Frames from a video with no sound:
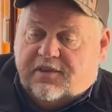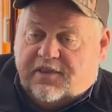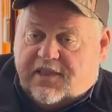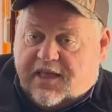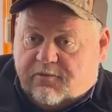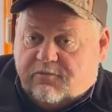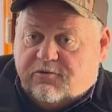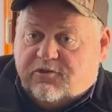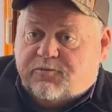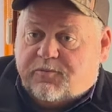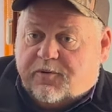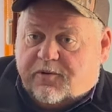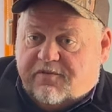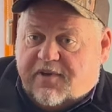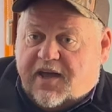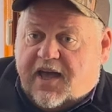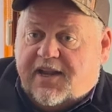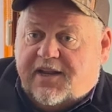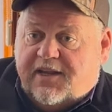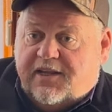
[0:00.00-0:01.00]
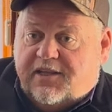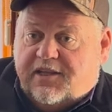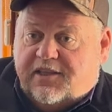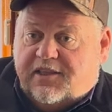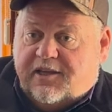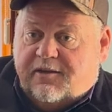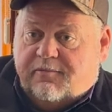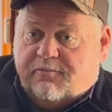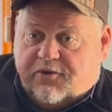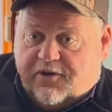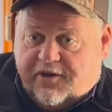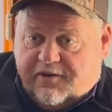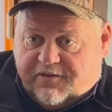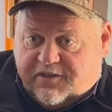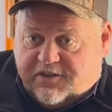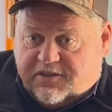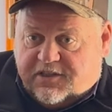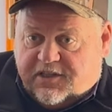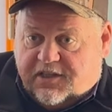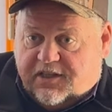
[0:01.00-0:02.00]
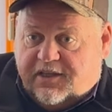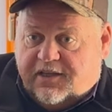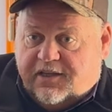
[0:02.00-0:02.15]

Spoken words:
that was provided to them previously.